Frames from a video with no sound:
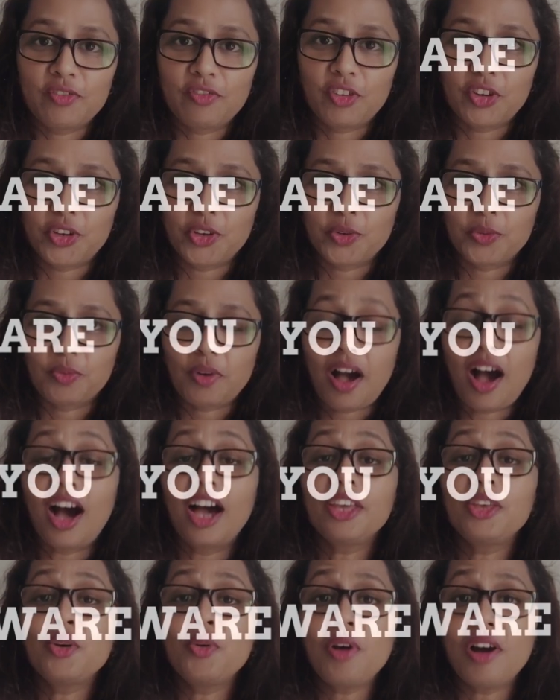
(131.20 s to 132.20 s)
for you Are
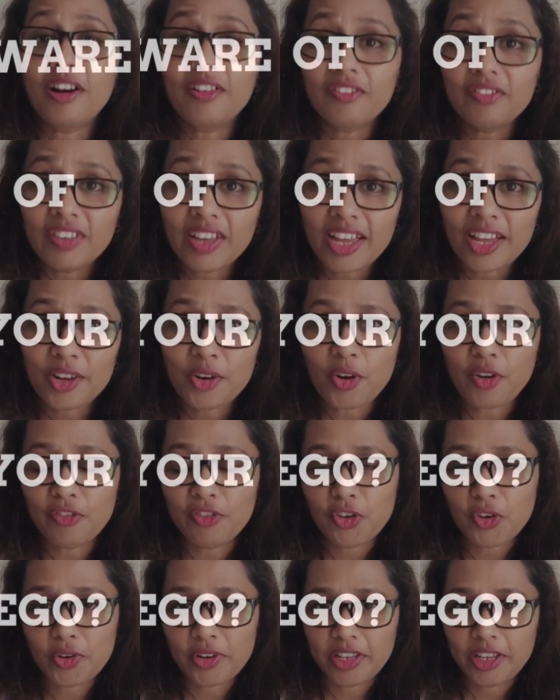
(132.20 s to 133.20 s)
you aware of
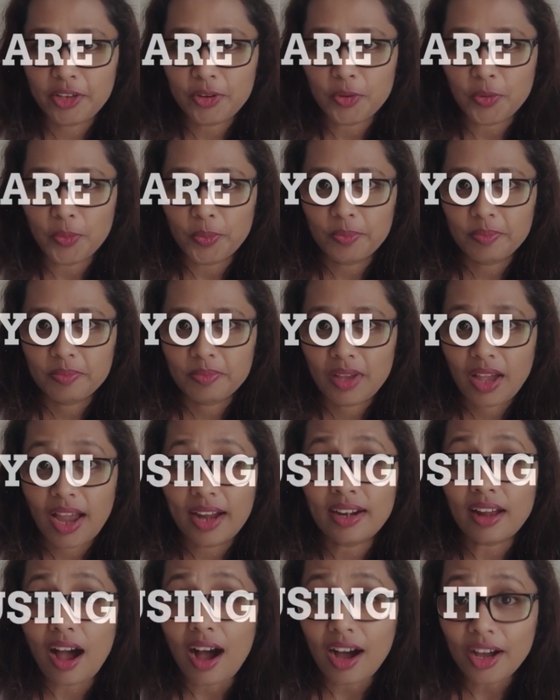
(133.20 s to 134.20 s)
your ego?
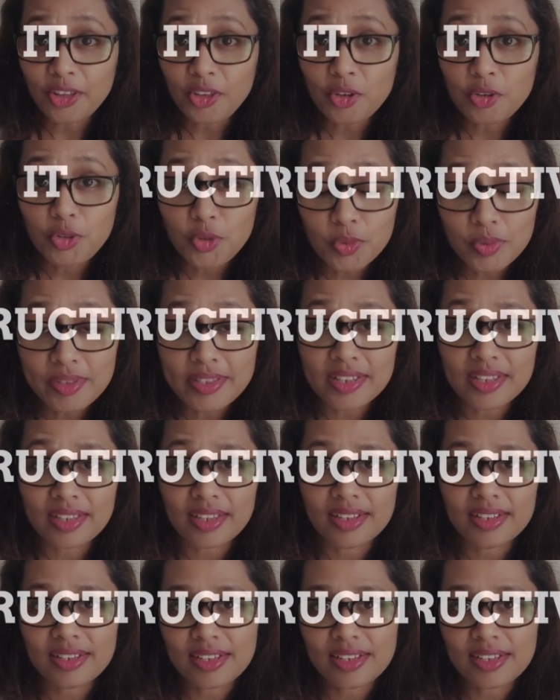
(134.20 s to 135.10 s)
And are you using it